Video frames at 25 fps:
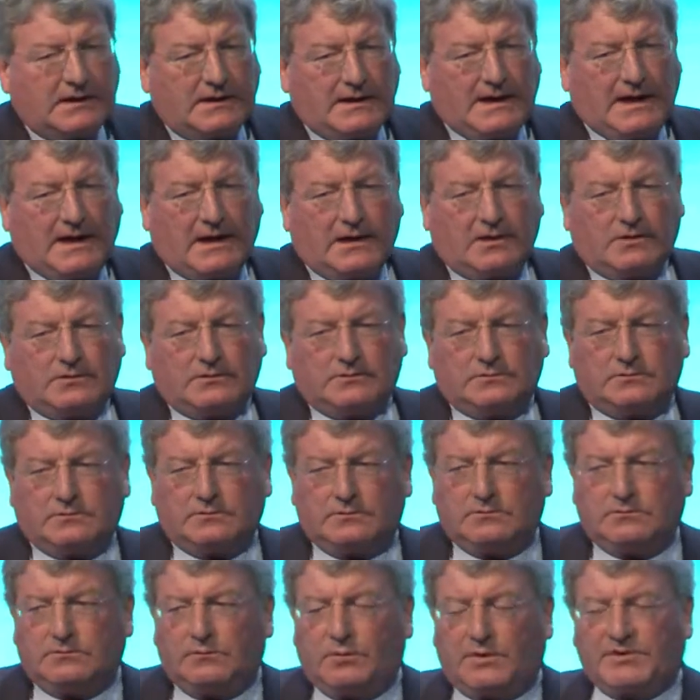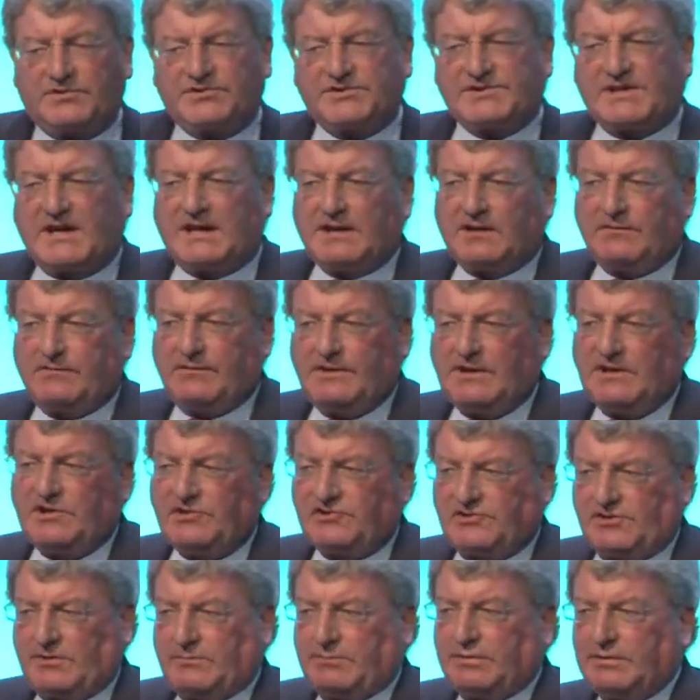Now, what style of
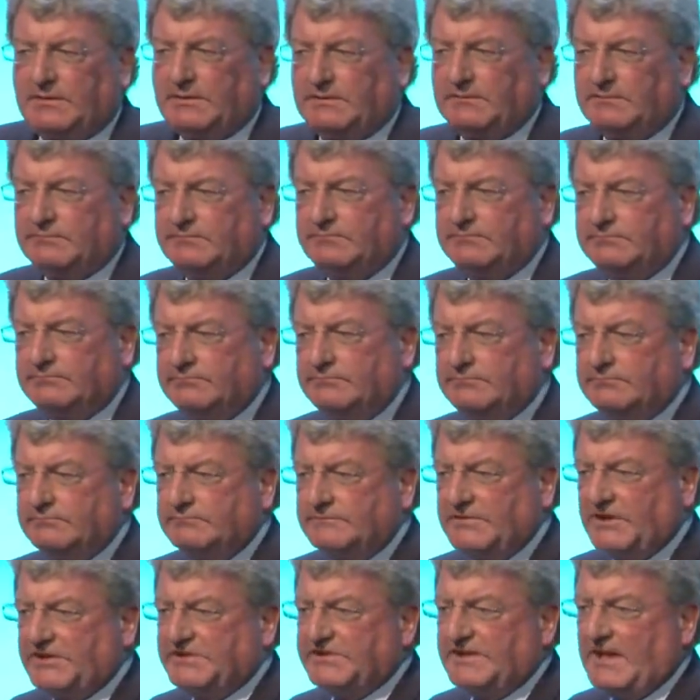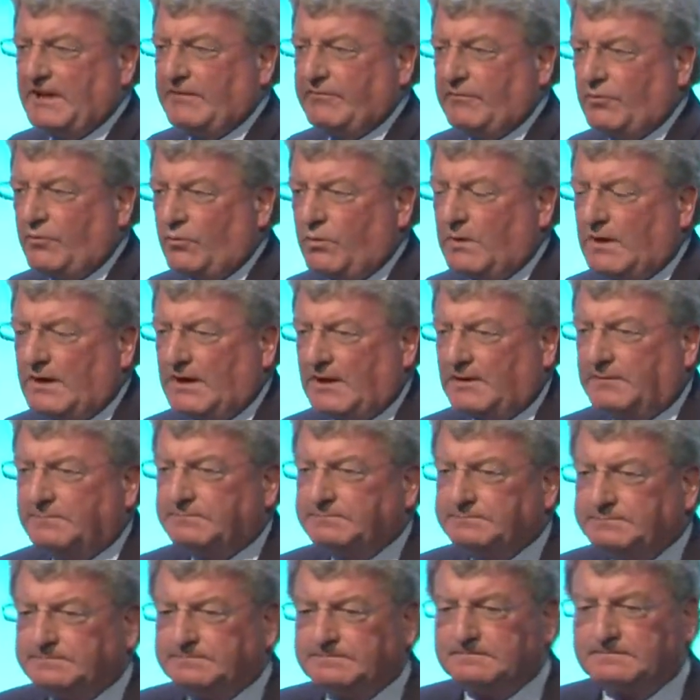leadership does that require?
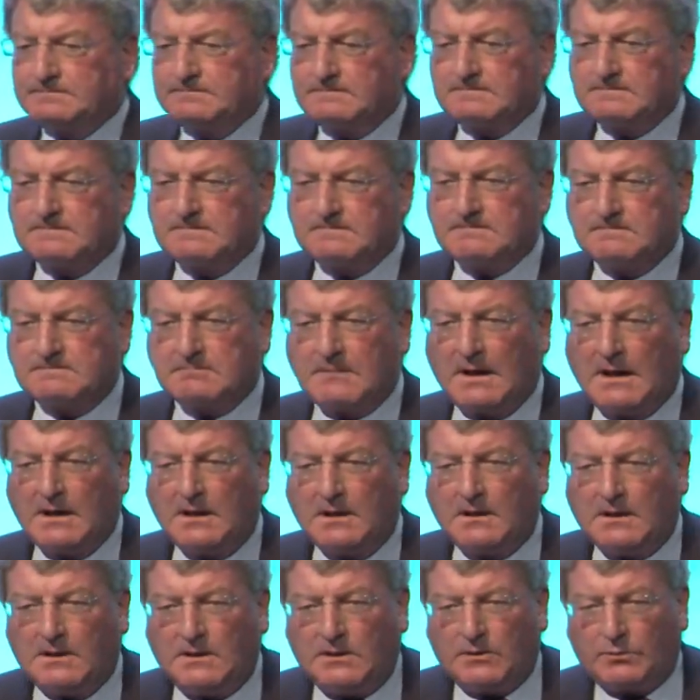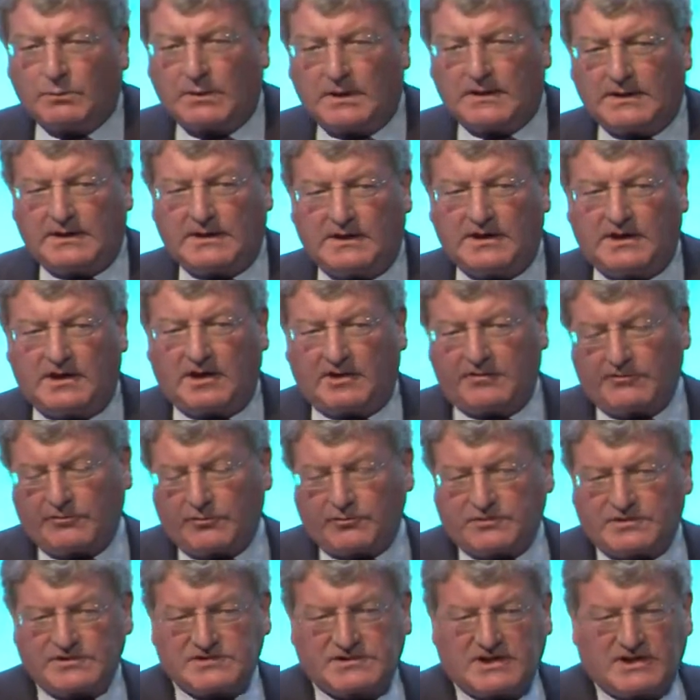Well, in another
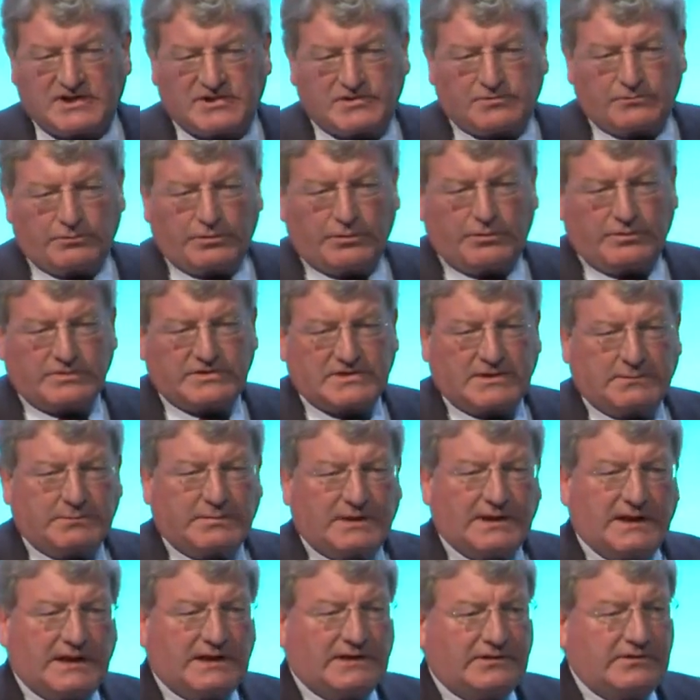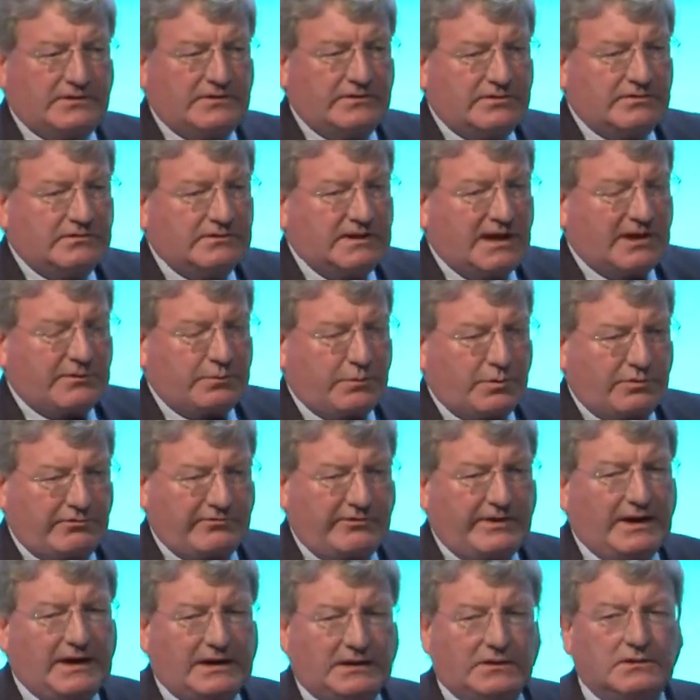organisation with which I'm connected, Network
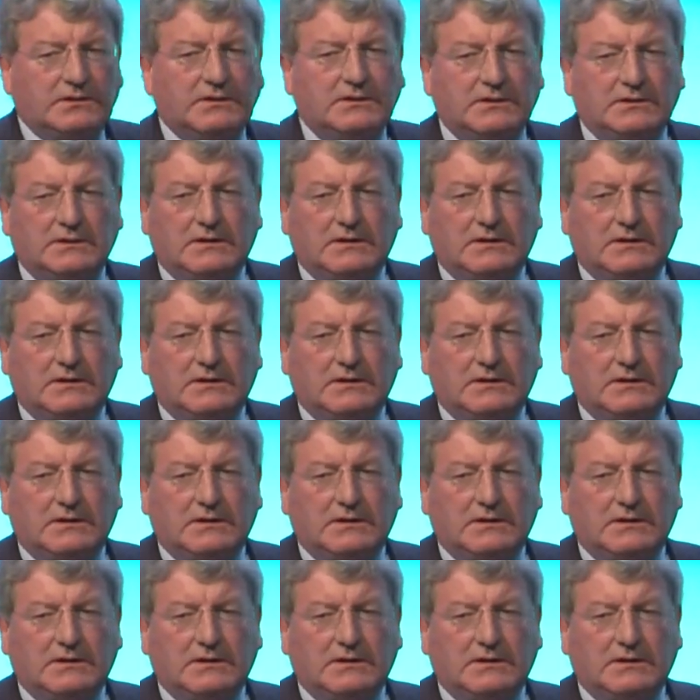Rail,